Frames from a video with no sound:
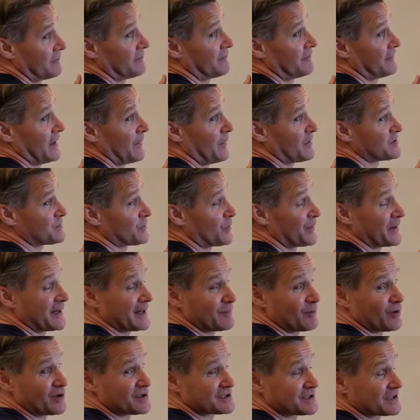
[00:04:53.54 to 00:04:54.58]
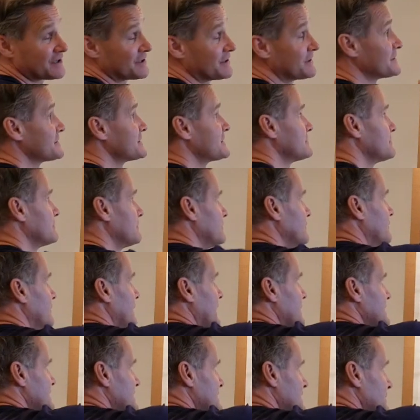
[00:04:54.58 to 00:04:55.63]
how much more we need, boys and girls?
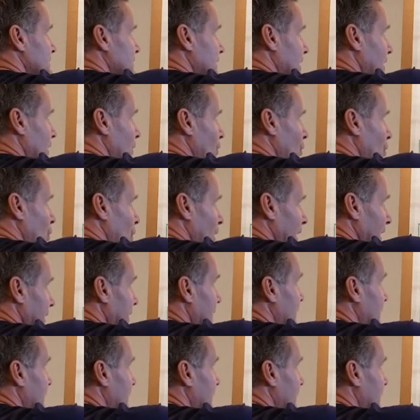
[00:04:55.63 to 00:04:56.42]
It's simply on 1.